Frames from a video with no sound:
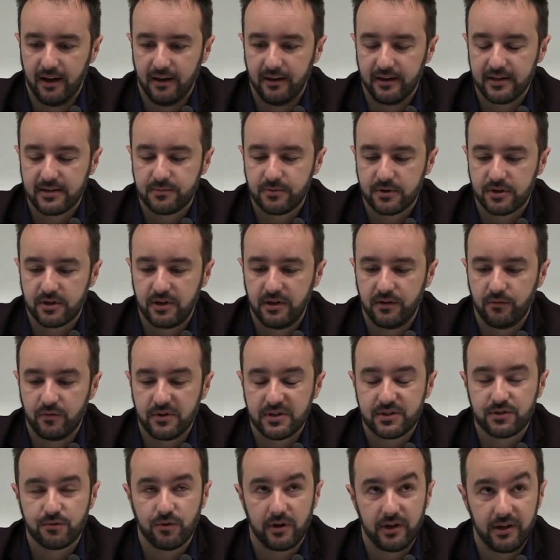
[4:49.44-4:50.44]
and especially
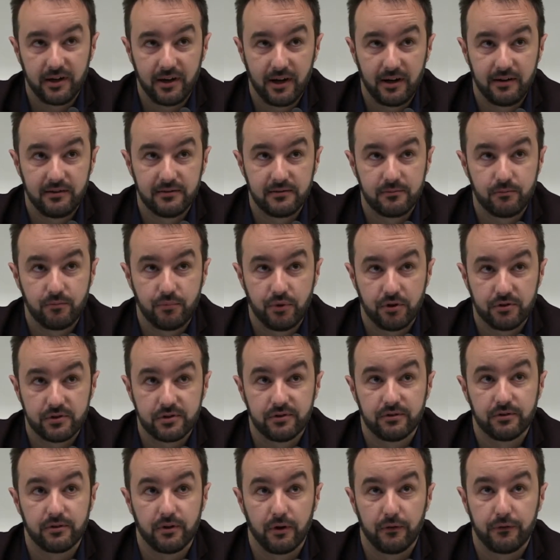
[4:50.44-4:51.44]
with
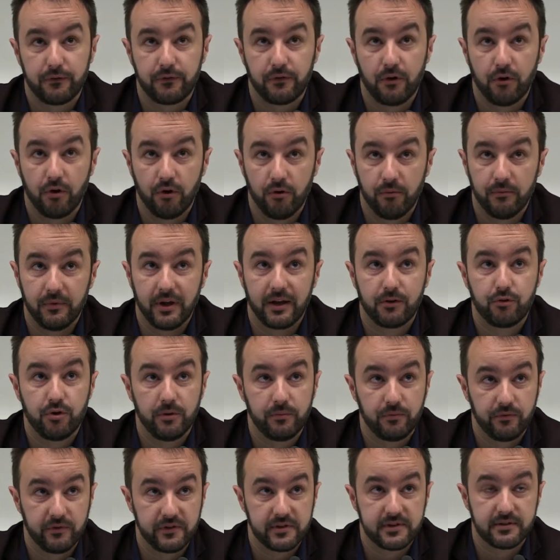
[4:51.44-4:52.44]
29% of home
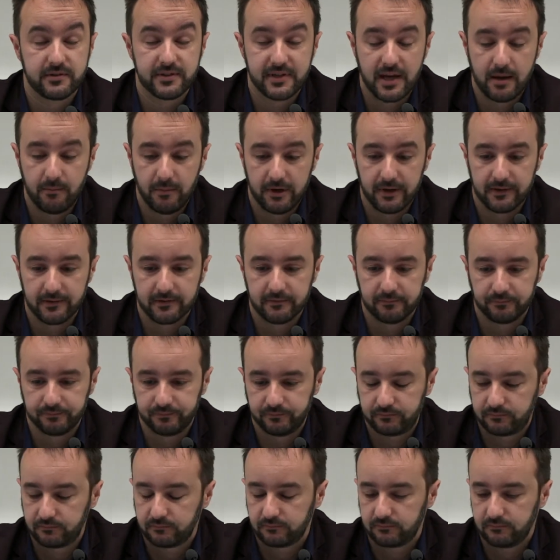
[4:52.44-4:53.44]
equipped with a tablet.
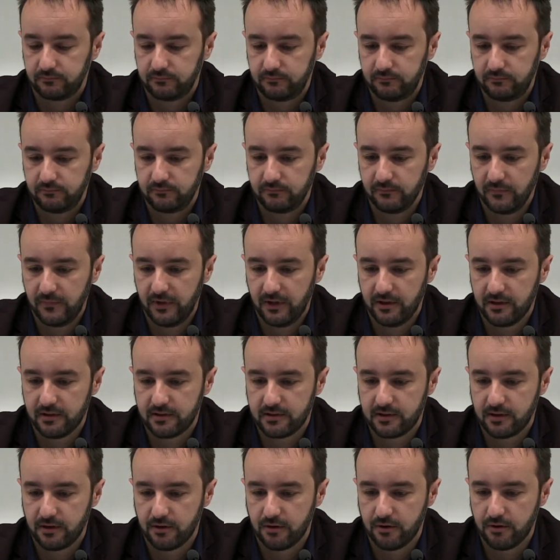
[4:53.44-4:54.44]

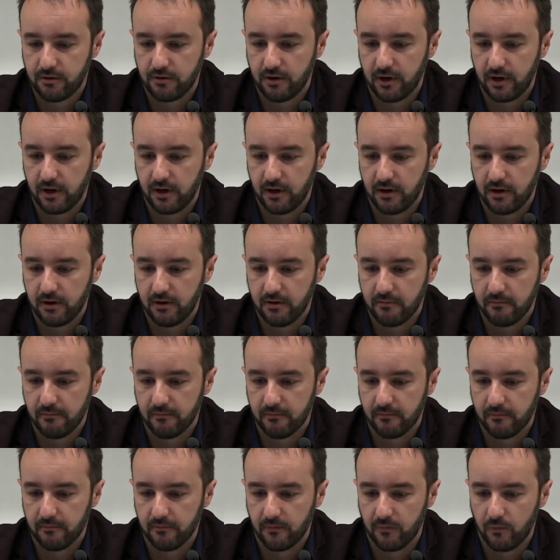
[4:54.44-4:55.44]
So
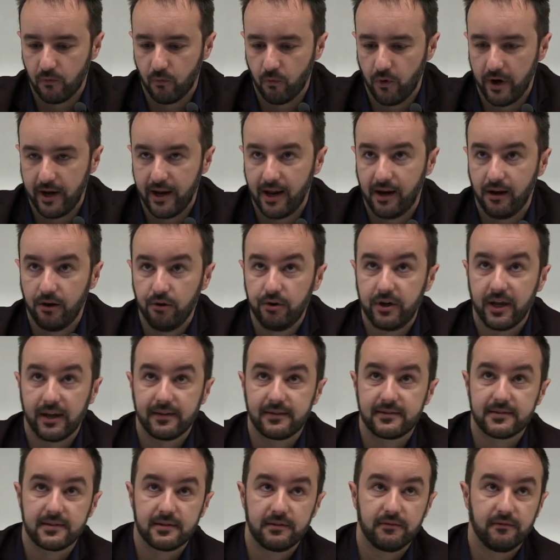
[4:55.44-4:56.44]
when I
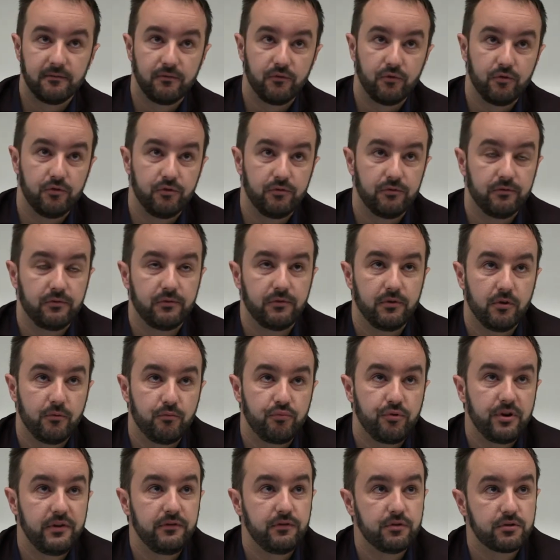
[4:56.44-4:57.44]
look at
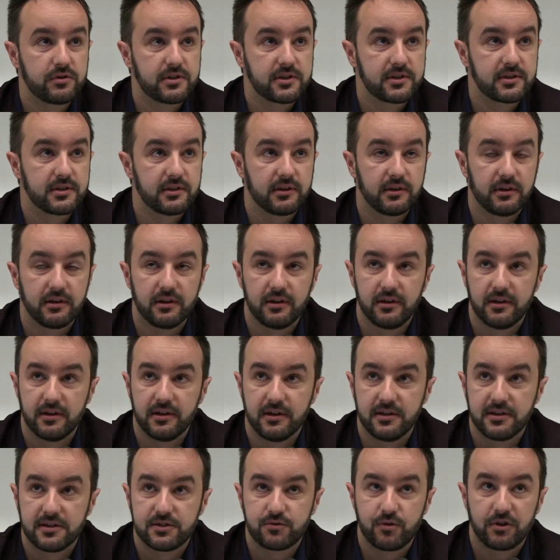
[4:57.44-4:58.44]
the previous
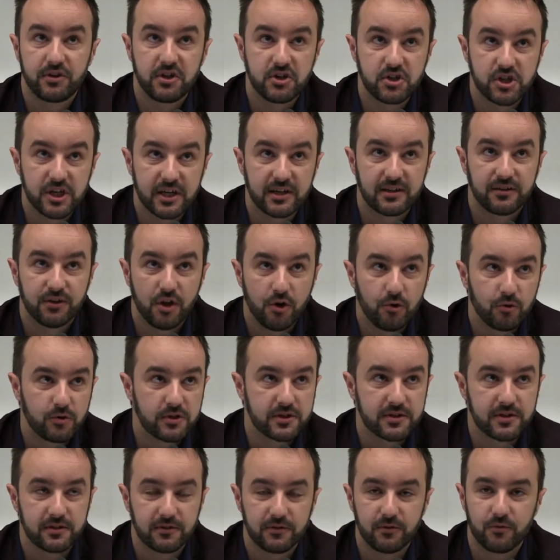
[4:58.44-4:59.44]
strategic
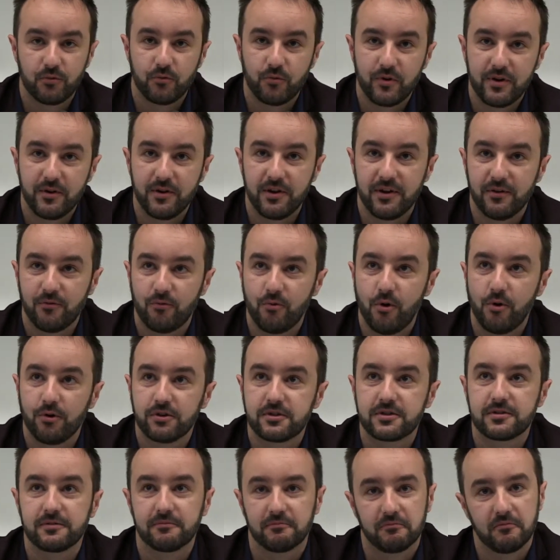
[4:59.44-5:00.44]
notes we
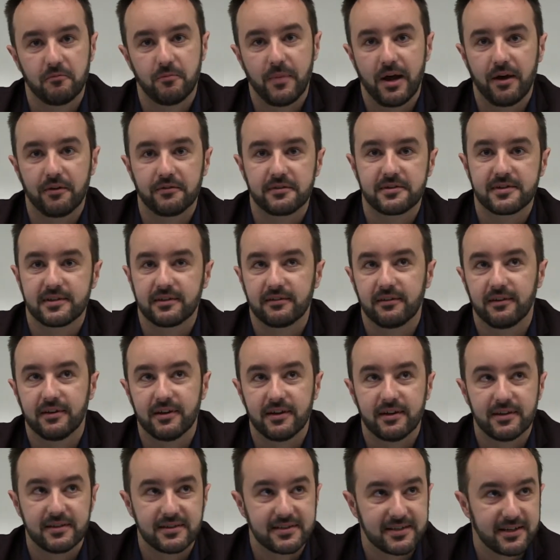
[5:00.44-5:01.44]
wrote about
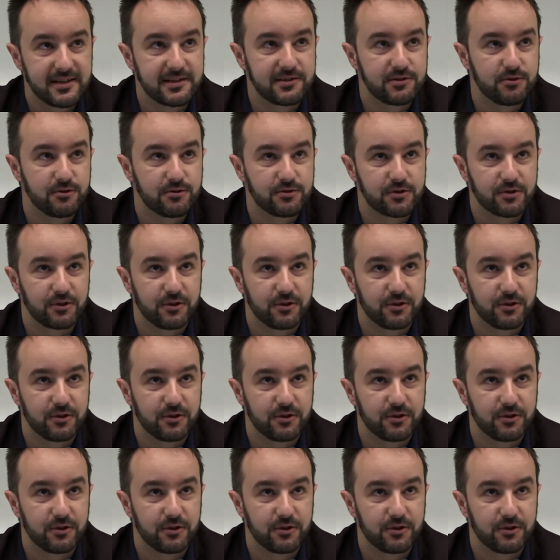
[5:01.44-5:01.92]
6